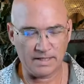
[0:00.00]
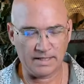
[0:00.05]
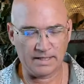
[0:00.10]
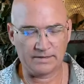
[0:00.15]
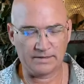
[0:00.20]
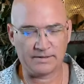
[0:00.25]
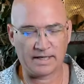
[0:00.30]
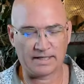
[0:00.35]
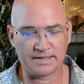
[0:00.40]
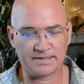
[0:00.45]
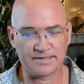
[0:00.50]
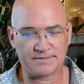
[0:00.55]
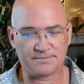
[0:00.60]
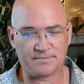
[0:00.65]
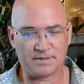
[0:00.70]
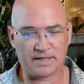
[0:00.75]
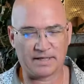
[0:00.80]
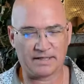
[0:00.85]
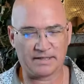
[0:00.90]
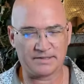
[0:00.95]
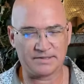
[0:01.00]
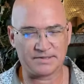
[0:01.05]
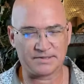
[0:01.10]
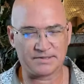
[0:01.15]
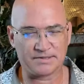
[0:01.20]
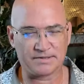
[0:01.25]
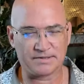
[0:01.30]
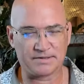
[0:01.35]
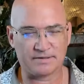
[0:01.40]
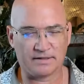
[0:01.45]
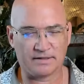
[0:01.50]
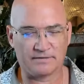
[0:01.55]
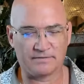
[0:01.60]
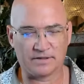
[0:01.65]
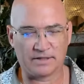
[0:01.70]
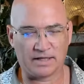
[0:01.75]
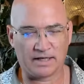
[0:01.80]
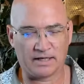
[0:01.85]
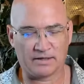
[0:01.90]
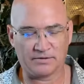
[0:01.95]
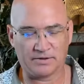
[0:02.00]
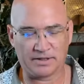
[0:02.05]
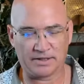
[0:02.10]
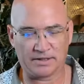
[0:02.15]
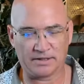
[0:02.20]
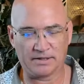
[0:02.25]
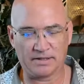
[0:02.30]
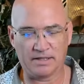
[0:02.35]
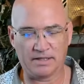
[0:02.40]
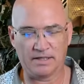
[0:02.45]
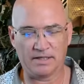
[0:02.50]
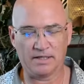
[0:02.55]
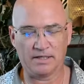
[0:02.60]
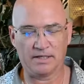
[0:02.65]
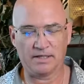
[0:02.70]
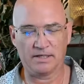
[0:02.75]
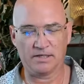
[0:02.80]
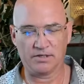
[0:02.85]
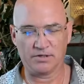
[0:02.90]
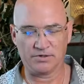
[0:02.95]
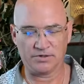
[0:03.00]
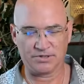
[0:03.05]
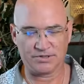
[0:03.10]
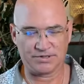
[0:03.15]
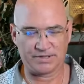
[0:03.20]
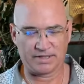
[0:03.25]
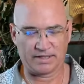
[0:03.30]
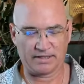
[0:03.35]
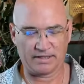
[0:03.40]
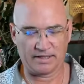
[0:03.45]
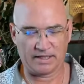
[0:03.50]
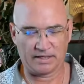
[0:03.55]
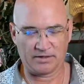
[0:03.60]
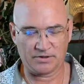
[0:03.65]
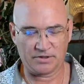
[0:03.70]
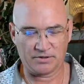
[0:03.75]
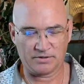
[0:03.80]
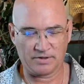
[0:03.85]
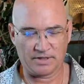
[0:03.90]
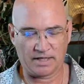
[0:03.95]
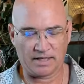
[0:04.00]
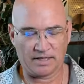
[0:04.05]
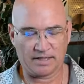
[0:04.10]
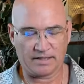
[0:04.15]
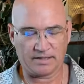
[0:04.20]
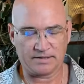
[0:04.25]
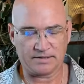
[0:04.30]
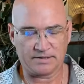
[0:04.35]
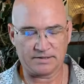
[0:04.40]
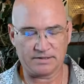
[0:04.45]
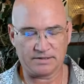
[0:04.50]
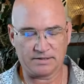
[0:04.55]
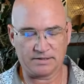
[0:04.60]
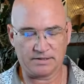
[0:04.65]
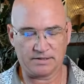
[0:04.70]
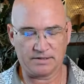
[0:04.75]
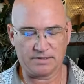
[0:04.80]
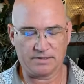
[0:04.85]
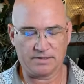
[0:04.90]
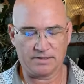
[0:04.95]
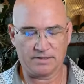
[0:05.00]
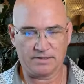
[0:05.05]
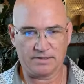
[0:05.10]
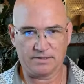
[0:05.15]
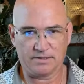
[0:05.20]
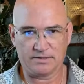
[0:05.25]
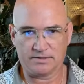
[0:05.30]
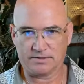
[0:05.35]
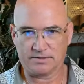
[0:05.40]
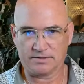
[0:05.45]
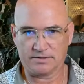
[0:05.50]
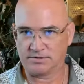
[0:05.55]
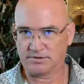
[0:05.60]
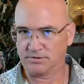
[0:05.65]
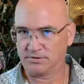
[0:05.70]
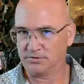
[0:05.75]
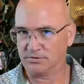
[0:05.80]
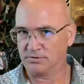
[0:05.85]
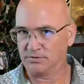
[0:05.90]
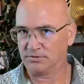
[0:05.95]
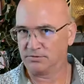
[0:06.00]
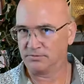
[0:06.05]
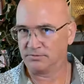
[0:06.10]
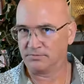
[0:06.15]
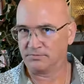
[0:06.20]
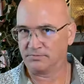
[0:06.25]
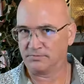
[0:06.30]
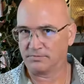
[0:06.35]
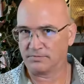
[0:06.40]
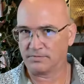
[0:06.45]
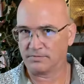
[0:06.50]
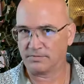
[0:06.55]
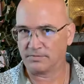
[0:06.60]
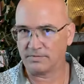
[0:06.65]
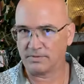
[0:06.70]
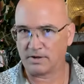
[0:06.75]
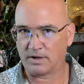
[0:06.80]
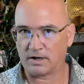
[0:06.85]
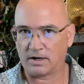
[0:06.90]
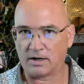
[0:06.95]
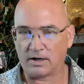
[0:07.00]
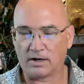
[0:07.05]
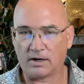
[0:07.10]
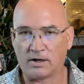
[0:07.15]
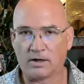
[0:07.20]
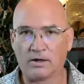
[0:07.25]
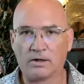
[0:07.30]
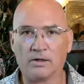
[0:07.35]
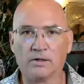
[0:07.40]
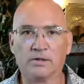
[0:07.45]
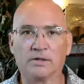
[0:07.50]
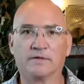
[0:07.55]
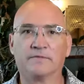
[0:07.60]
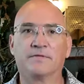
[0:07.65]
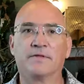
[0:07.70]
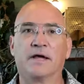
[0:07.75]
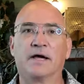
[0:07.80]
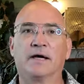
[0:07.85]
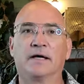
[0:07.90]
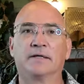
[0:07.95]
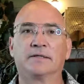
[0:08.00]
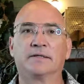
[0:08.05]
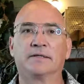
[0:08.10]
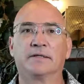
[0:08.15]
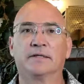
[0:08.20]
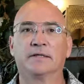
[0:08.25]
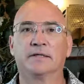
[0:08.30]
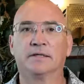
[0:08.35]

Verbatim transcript: in that space of allowing, you're just sending out your light to all of that